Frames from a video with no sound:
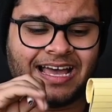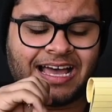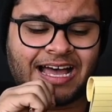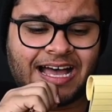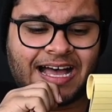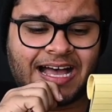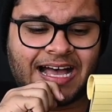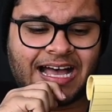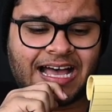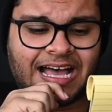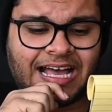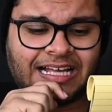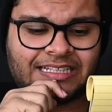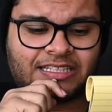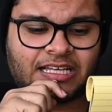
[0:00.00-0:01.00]

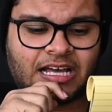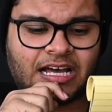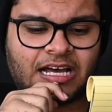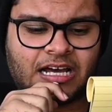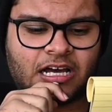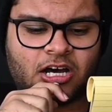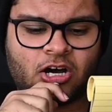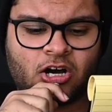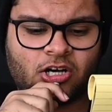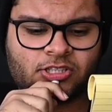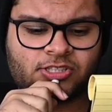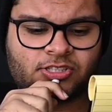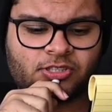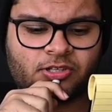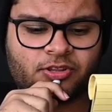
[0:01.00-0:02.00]
And a
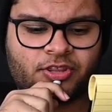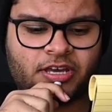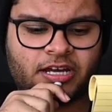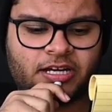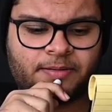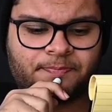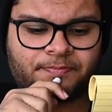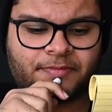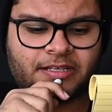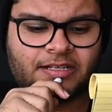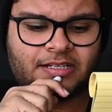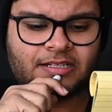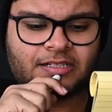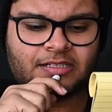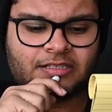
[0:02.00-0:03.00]
hostel there.
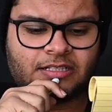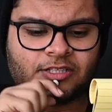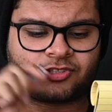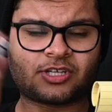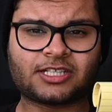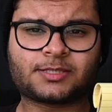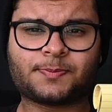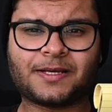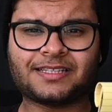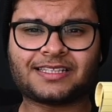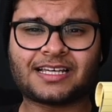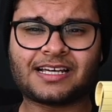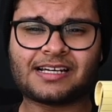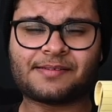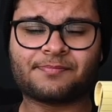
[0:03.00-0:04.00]
So I spent
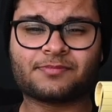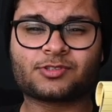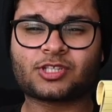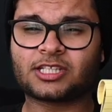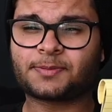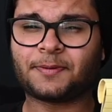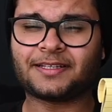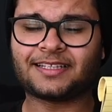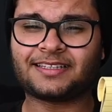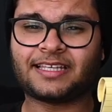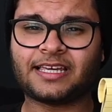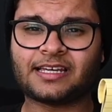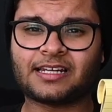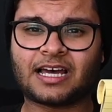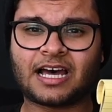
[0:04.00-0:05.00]
a
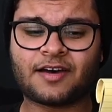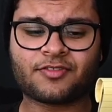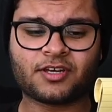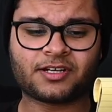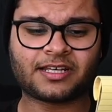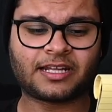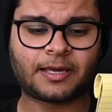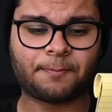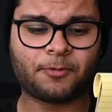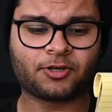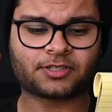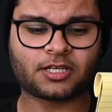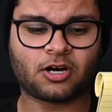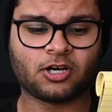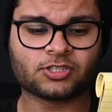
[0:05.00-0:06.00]
day and a half there, and I
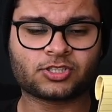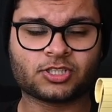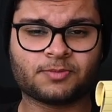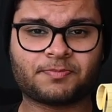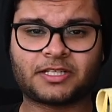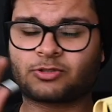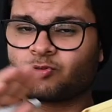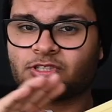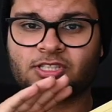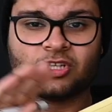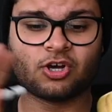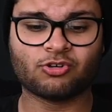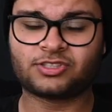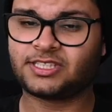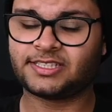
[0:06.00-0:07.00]
booked a hostel. It was
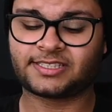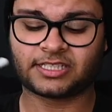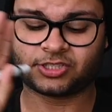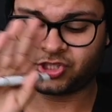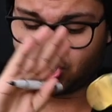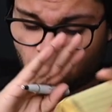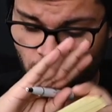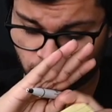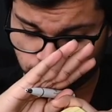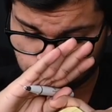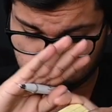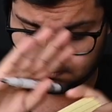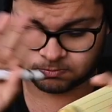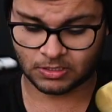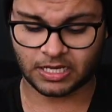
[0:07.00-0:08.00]
low season, so
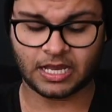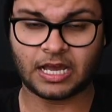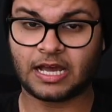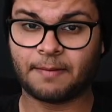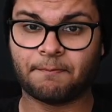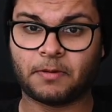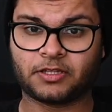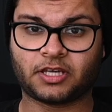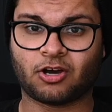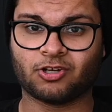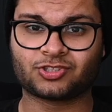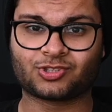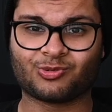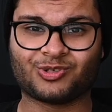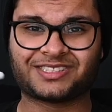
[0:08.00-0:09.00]
the
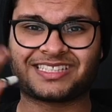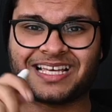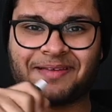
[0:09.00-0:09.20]
hostel was